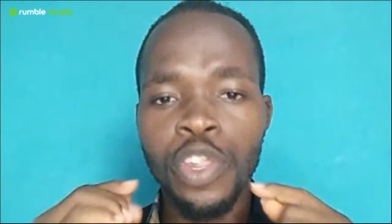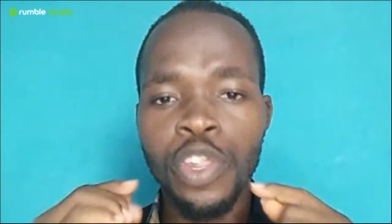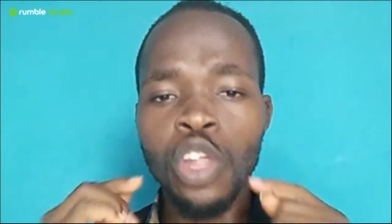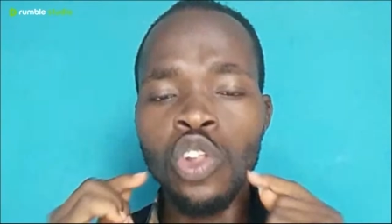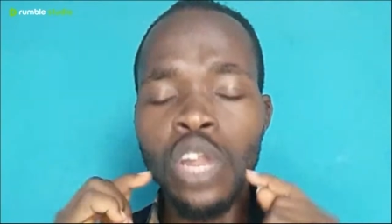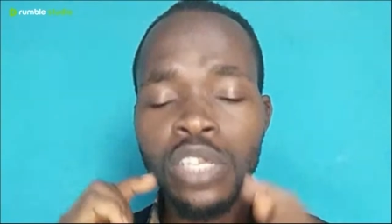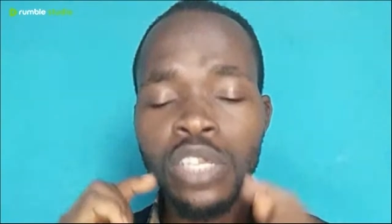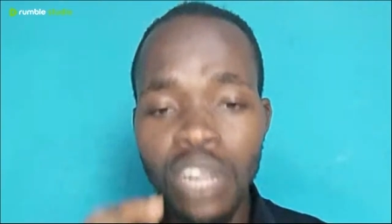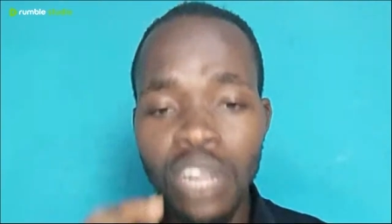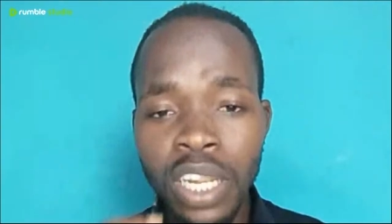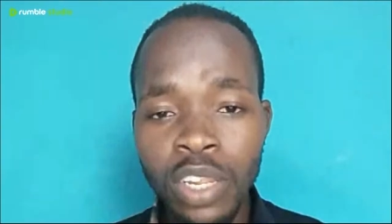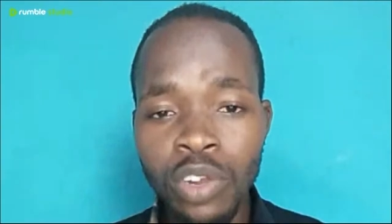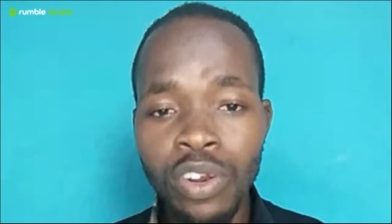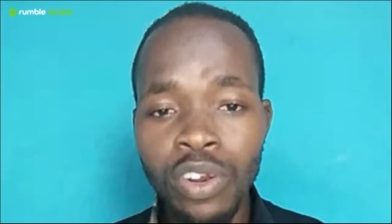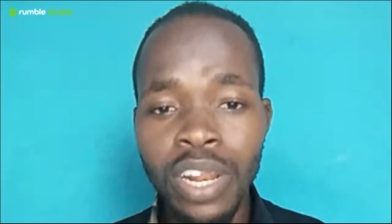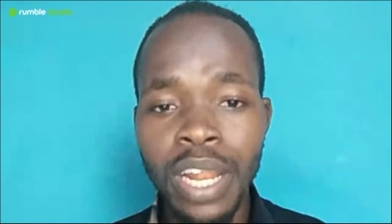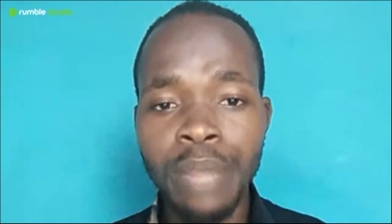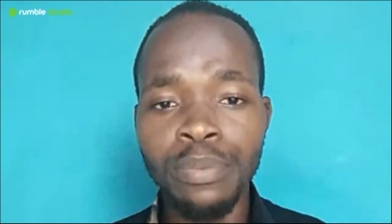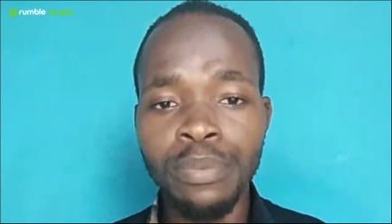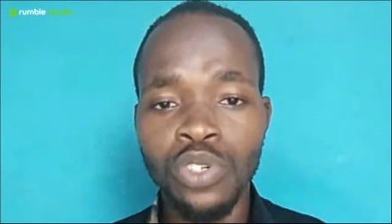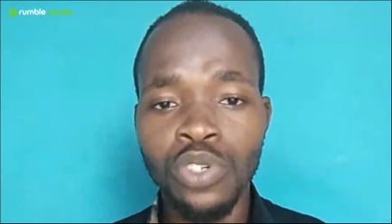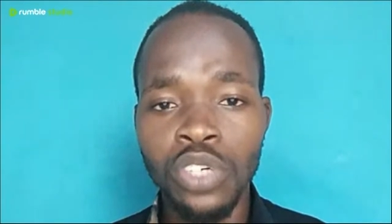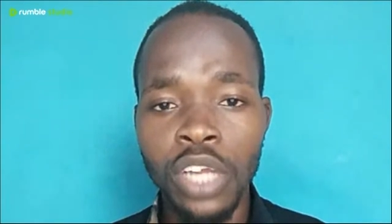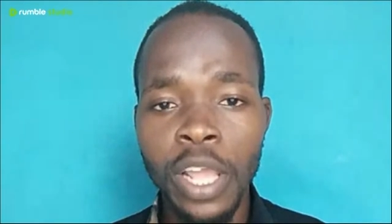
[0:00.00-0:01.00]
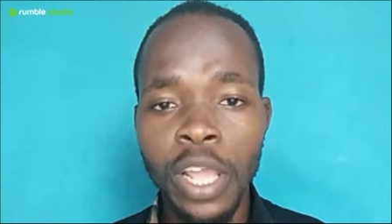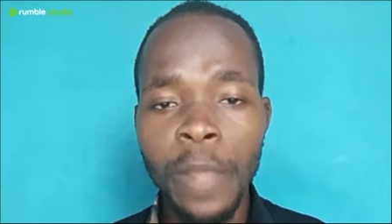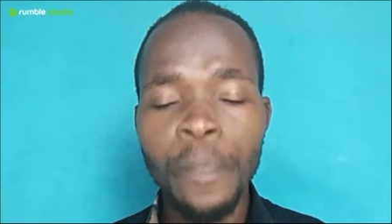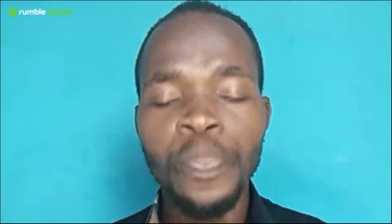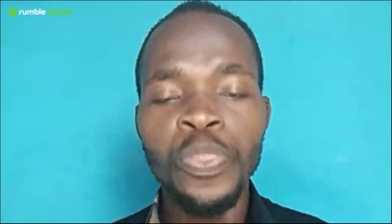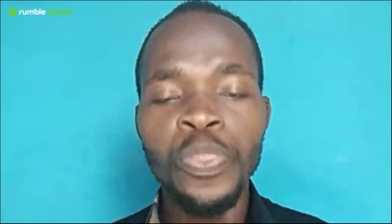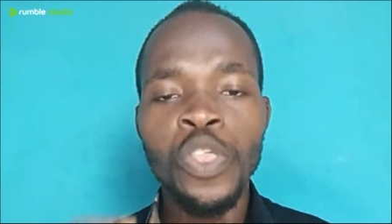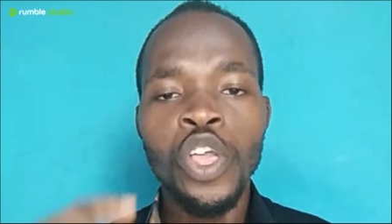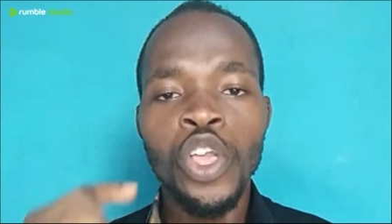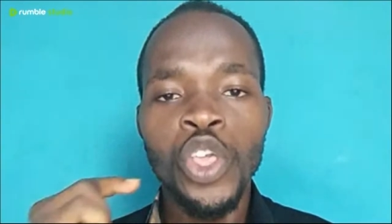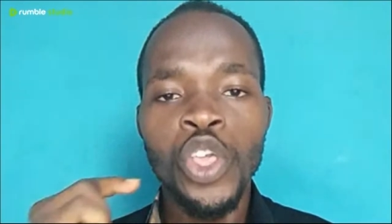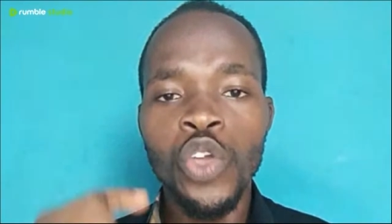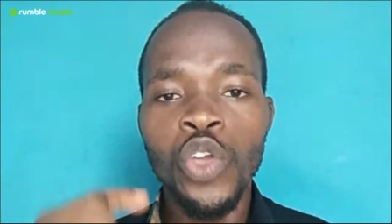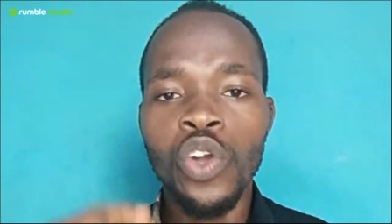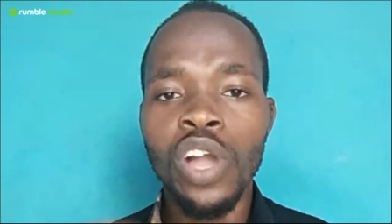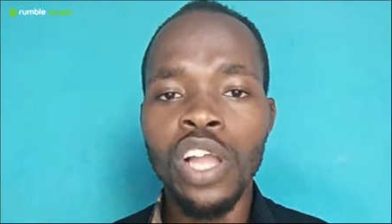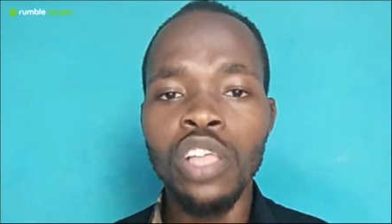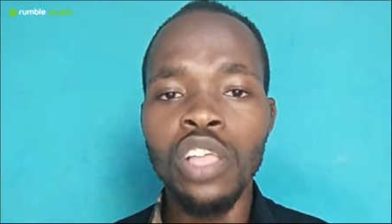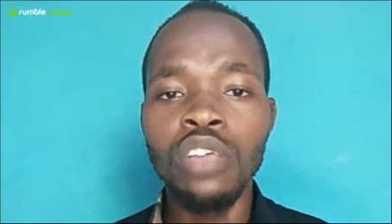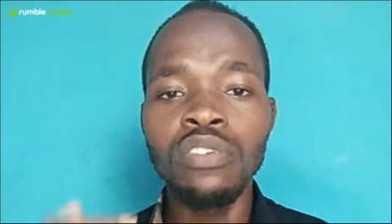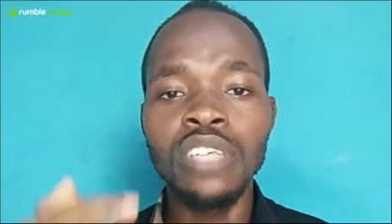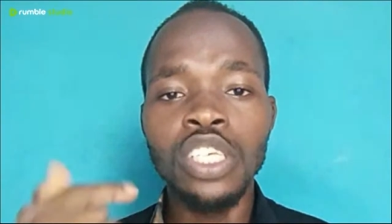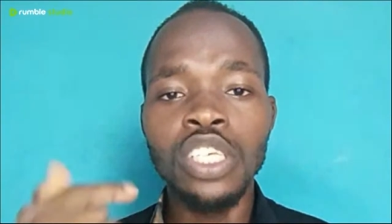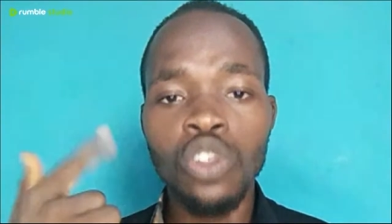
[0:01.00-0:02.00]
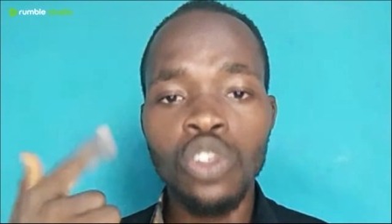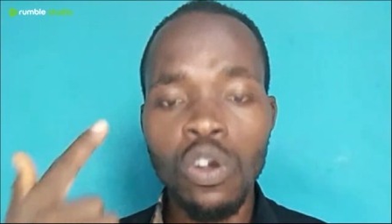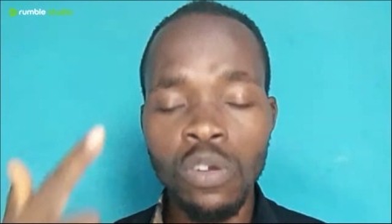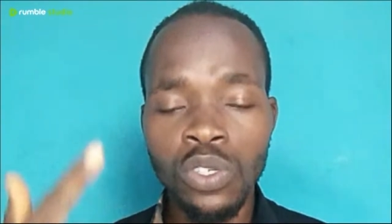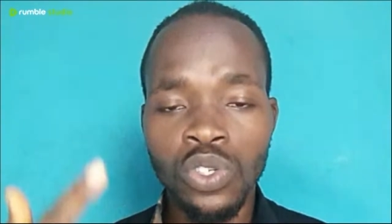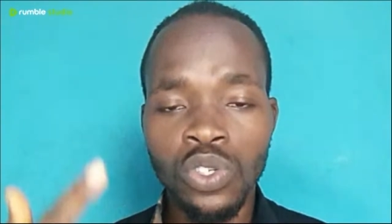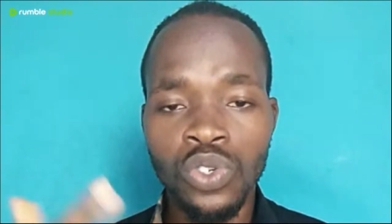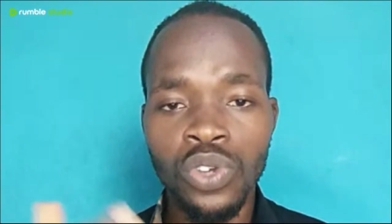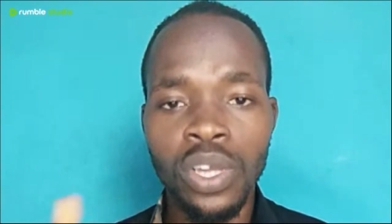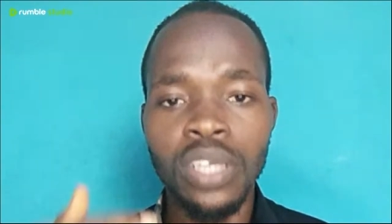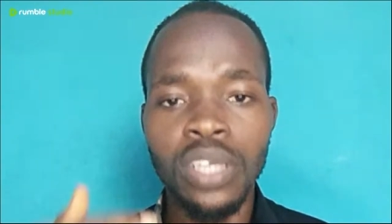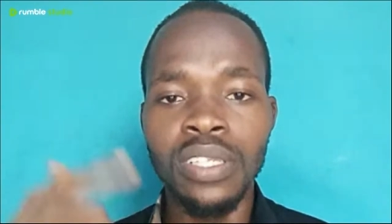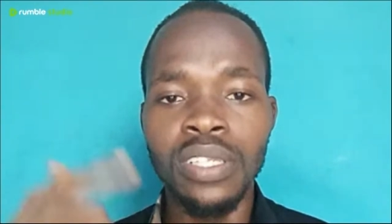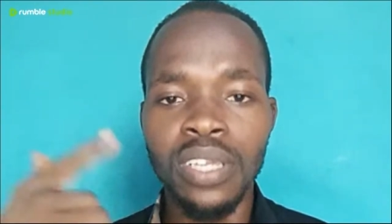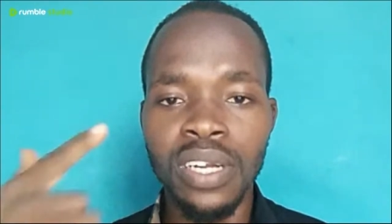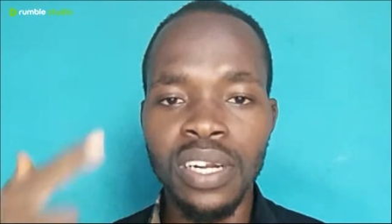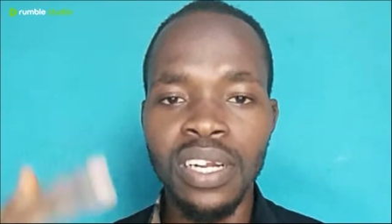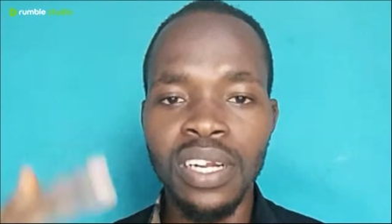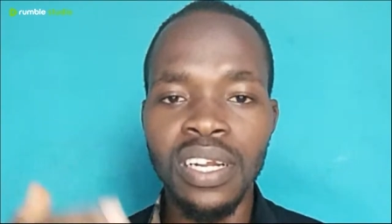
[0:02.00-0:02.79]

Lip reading: you don't know how to do a lip tray, you can use the tongue tray. And